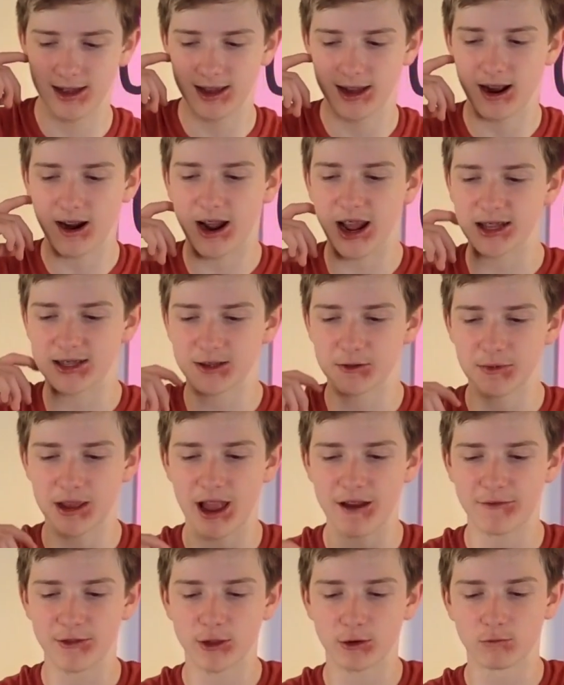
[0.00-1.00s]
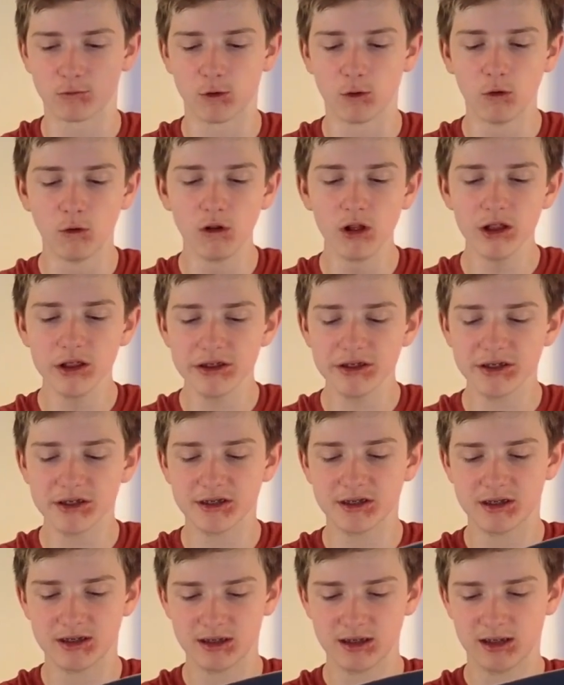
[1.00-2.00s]
Okay, so we have the
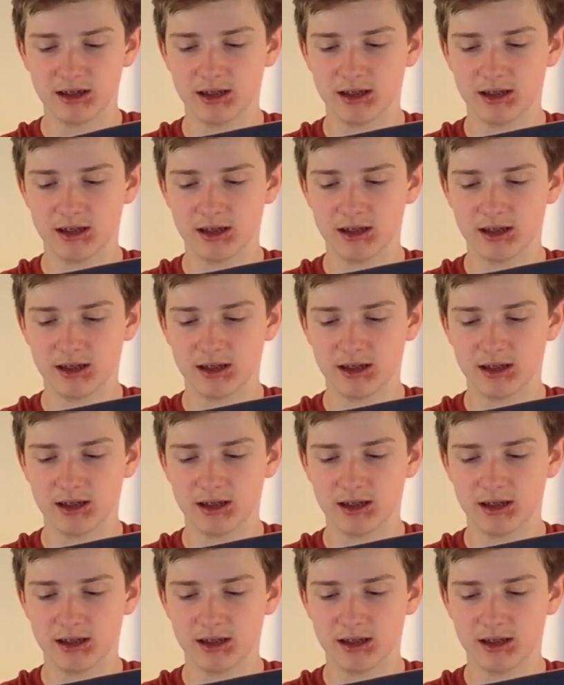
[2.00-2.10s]
rules.